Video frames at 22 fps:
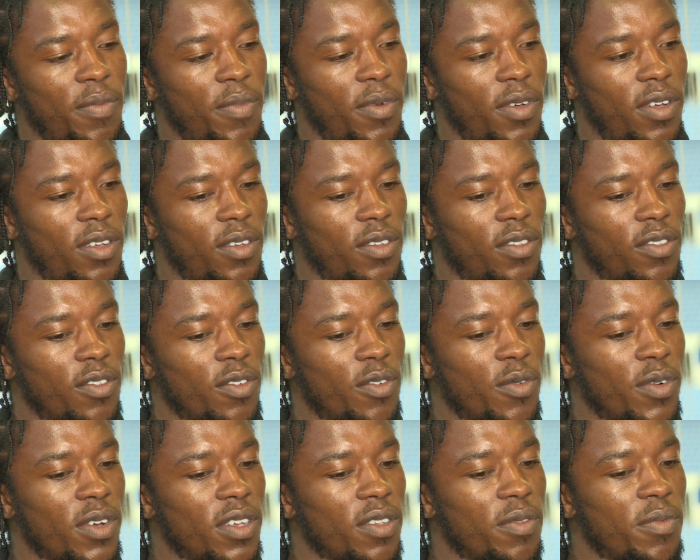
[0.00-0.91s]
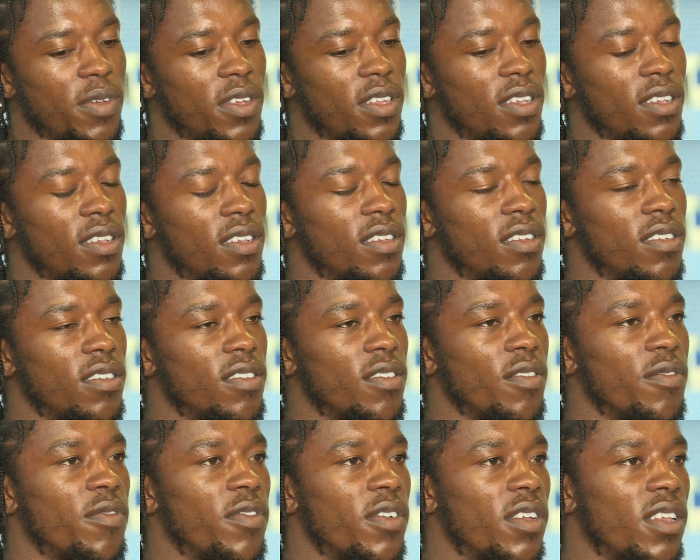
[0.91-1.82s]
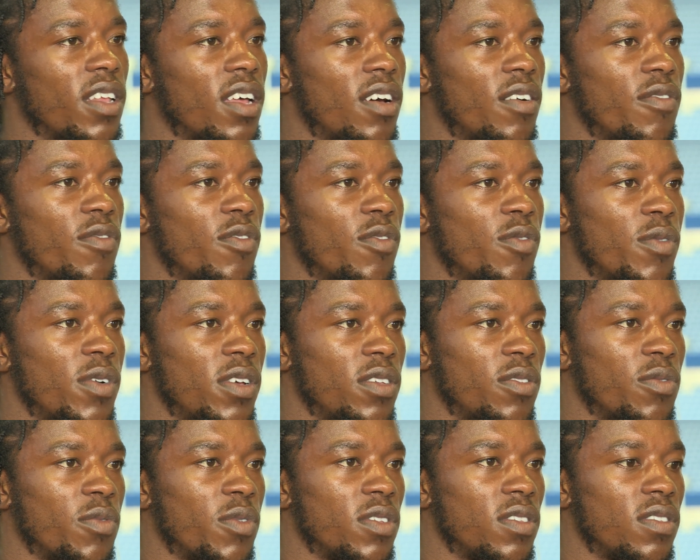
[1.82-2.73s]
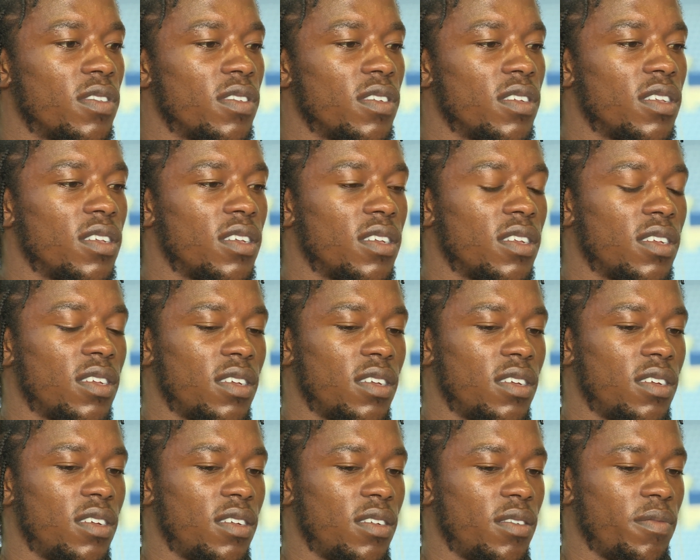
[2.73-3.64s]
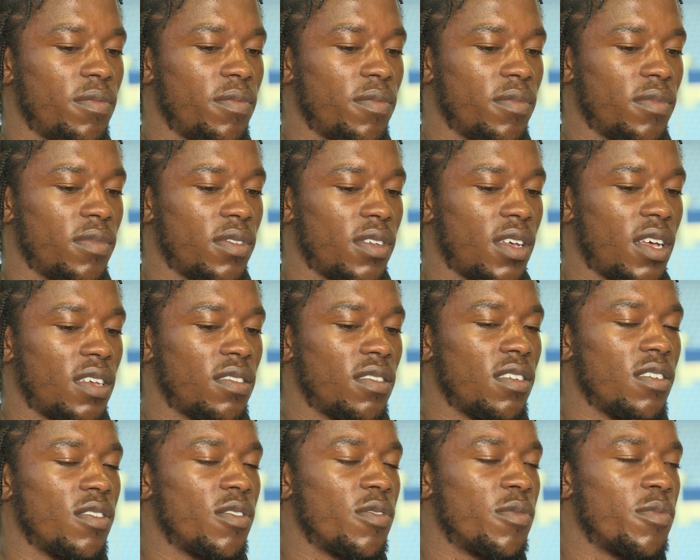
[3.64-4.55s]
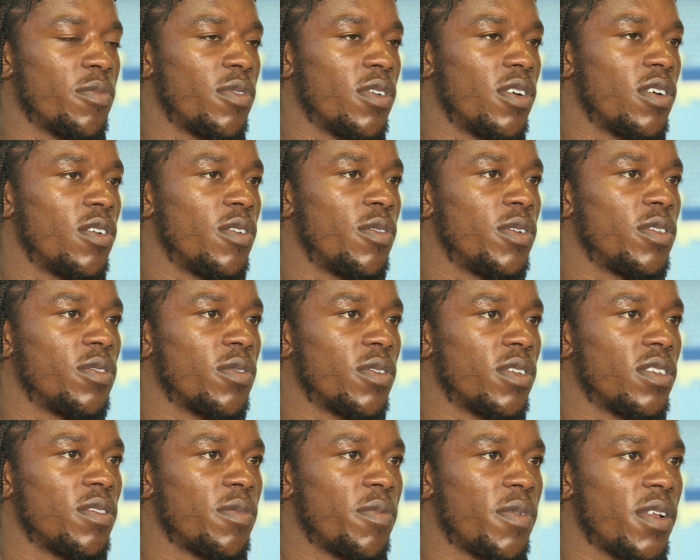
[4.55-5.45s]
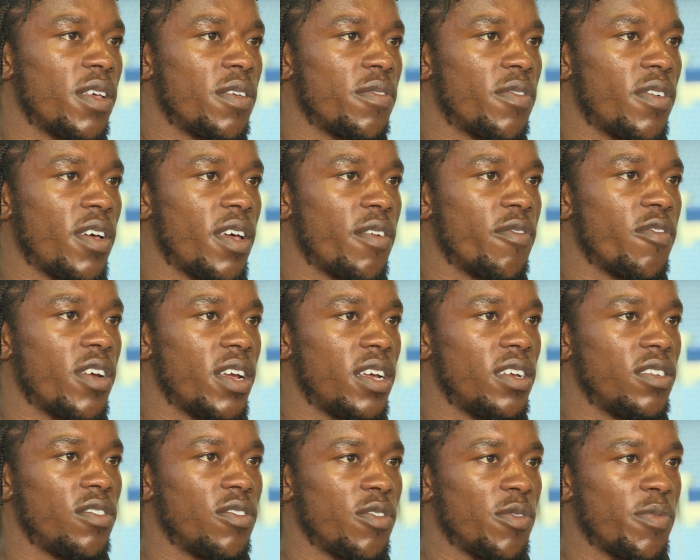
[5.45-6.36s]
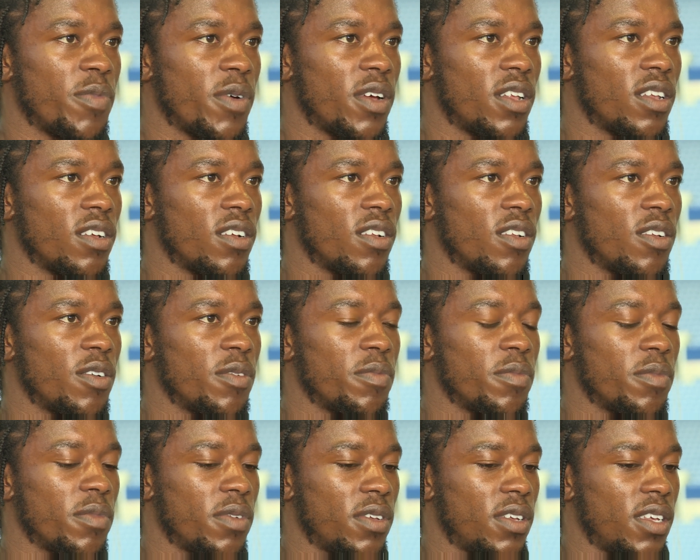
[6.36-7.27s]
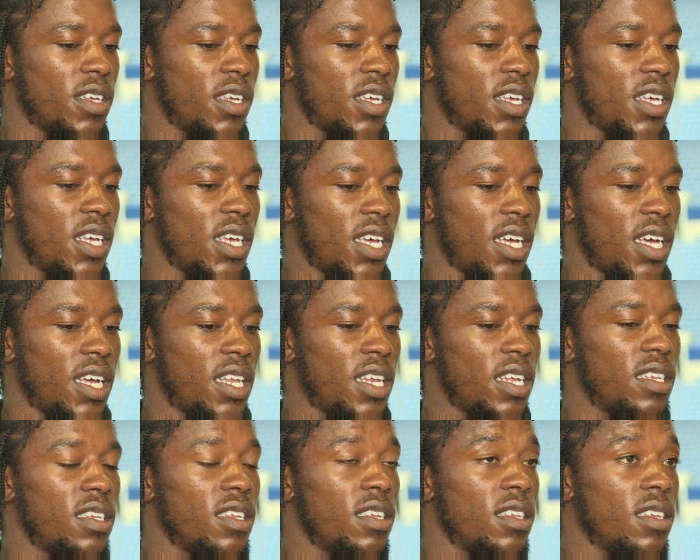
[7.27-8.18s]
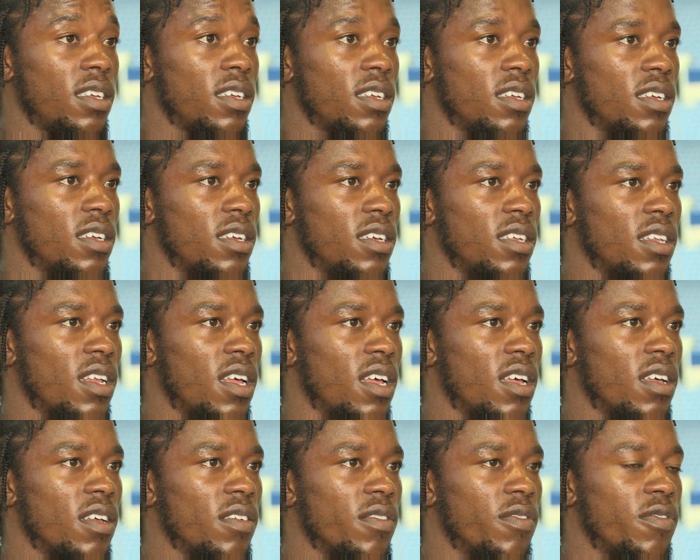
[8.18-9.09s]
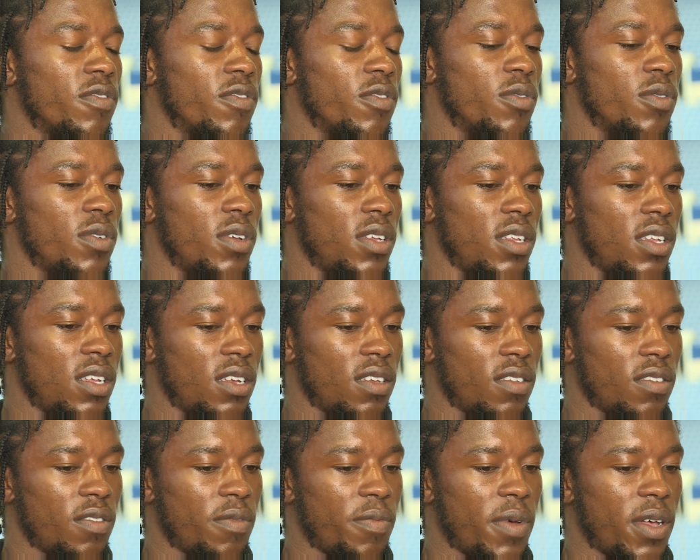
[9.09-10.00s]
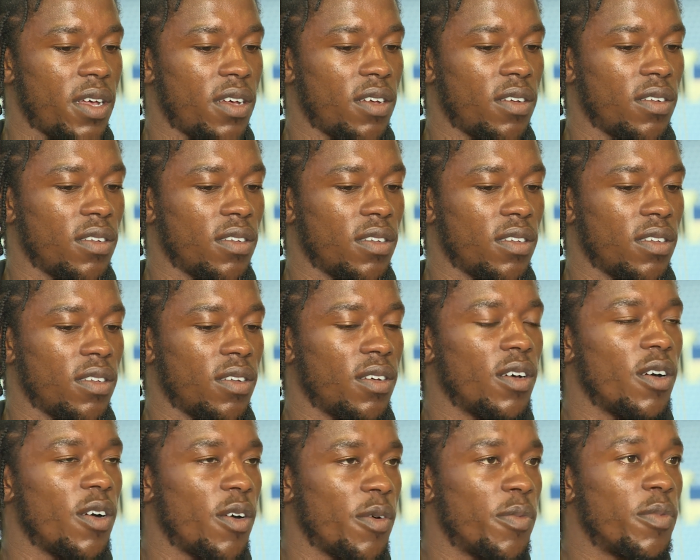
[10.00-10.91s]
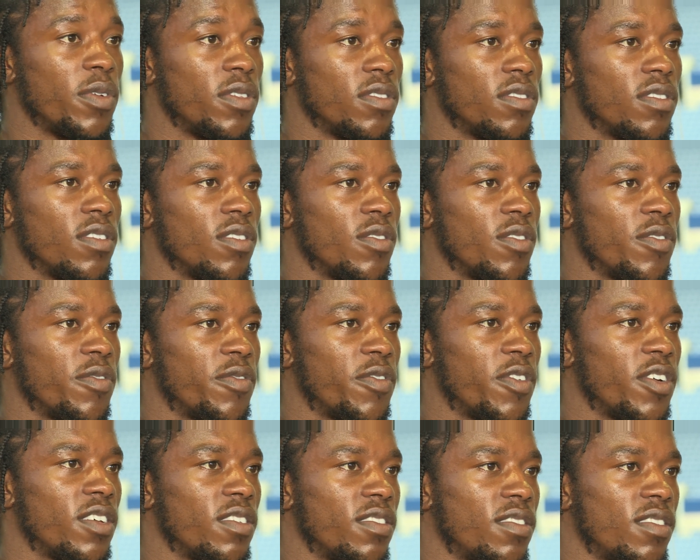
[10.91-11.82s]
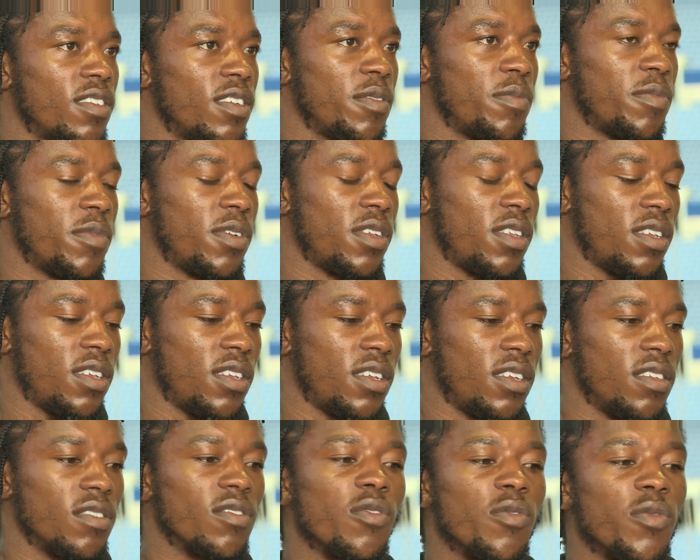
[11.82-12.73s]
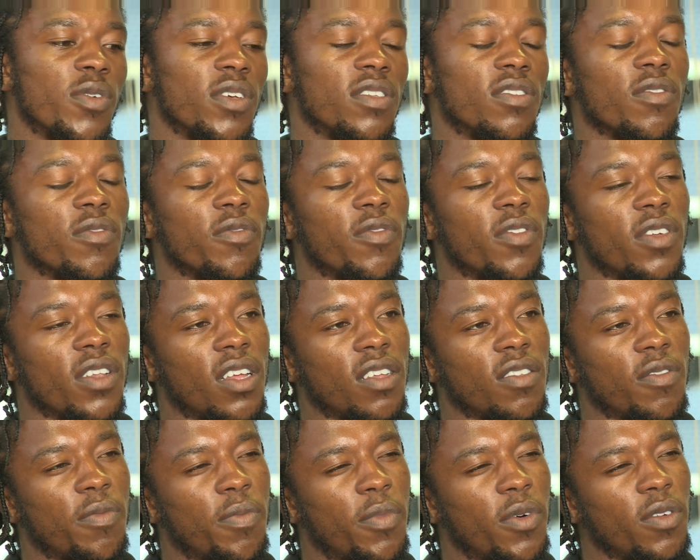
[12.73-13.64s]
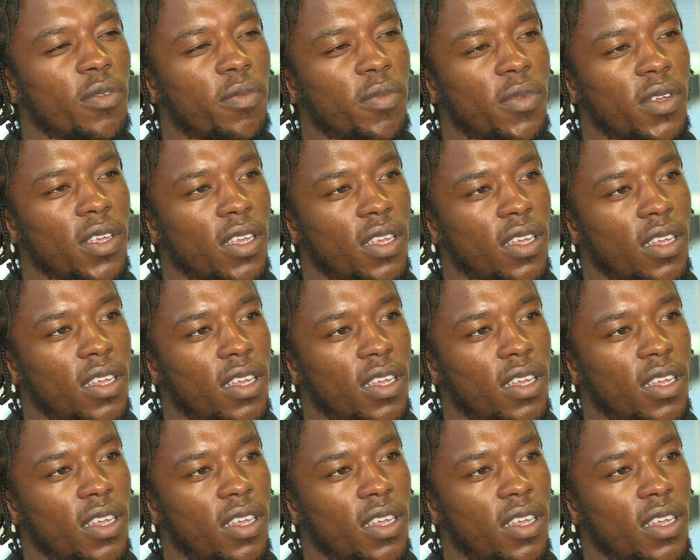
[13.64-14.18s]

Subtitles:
But it's always been something that I've always wanted. As a young boy, I always wanted to play for every age group at the club. And I did it in that 14-year spell up until the first team. And it's always something that's bugged me.